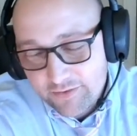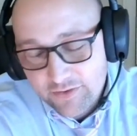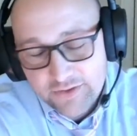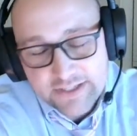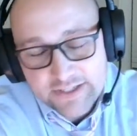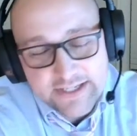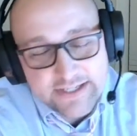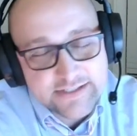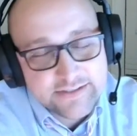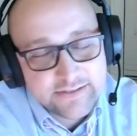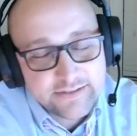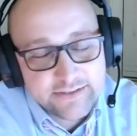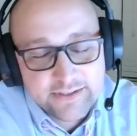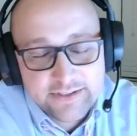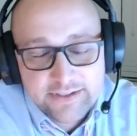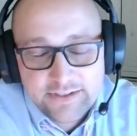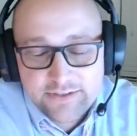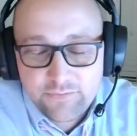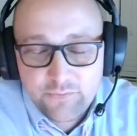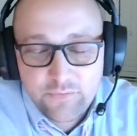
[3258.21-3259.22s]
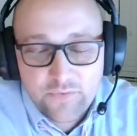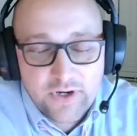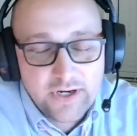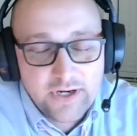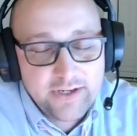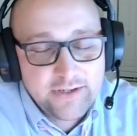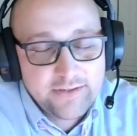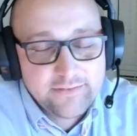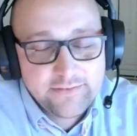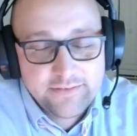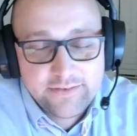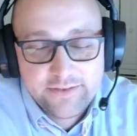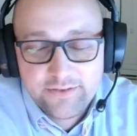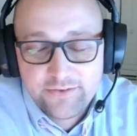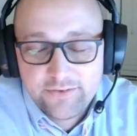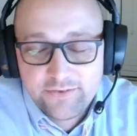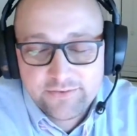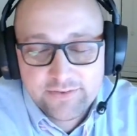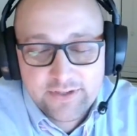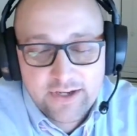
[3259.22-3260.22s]
Just wanted
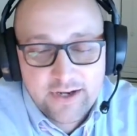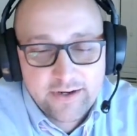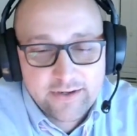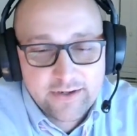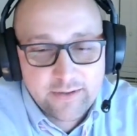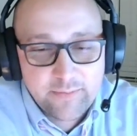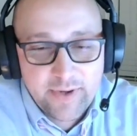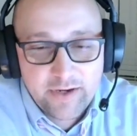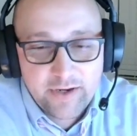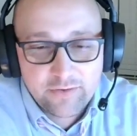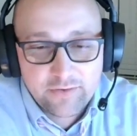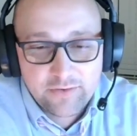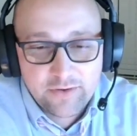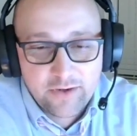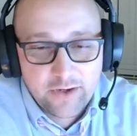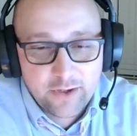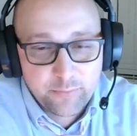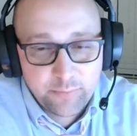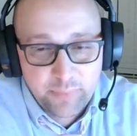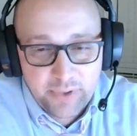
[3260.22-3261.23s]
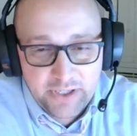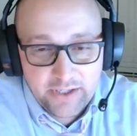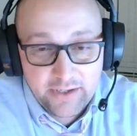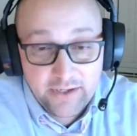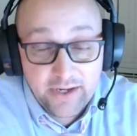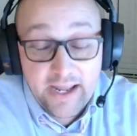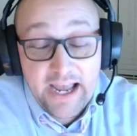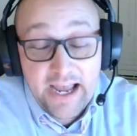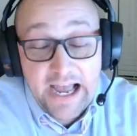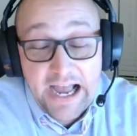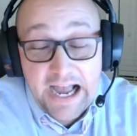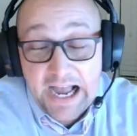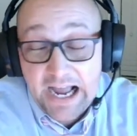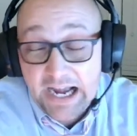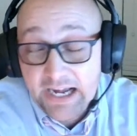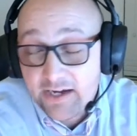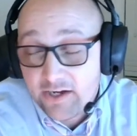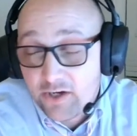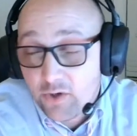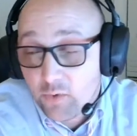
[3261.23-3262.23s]
to talk about LARPing.
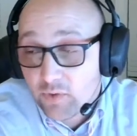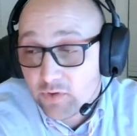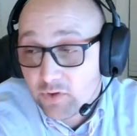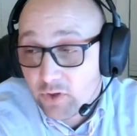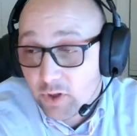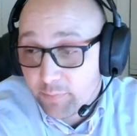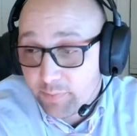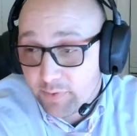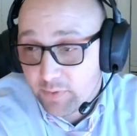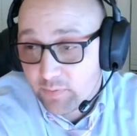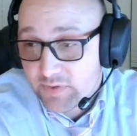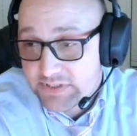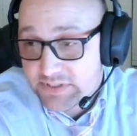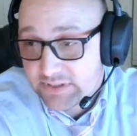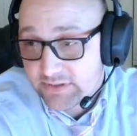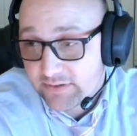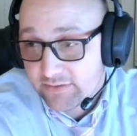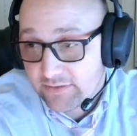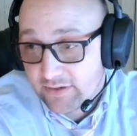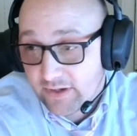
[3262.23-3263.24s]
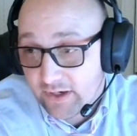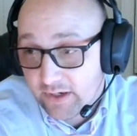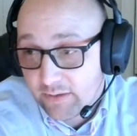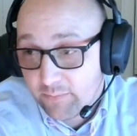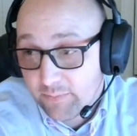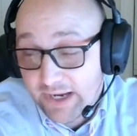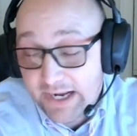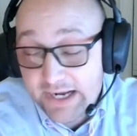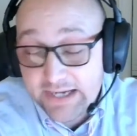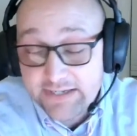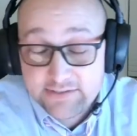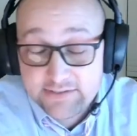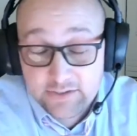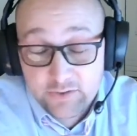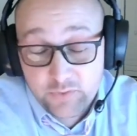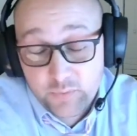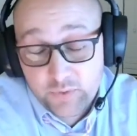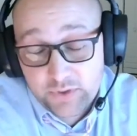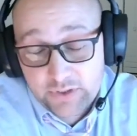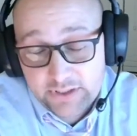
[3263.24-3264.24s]
I didn't know what LARPing was at the time. I
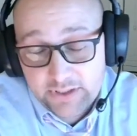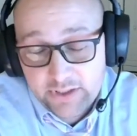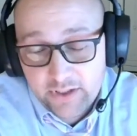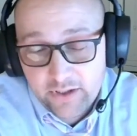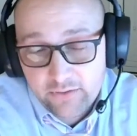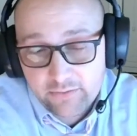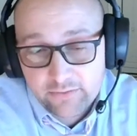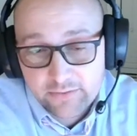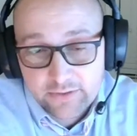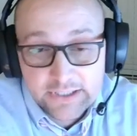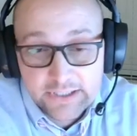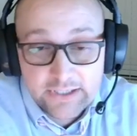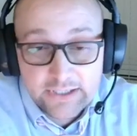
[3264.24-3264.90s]
still really don't.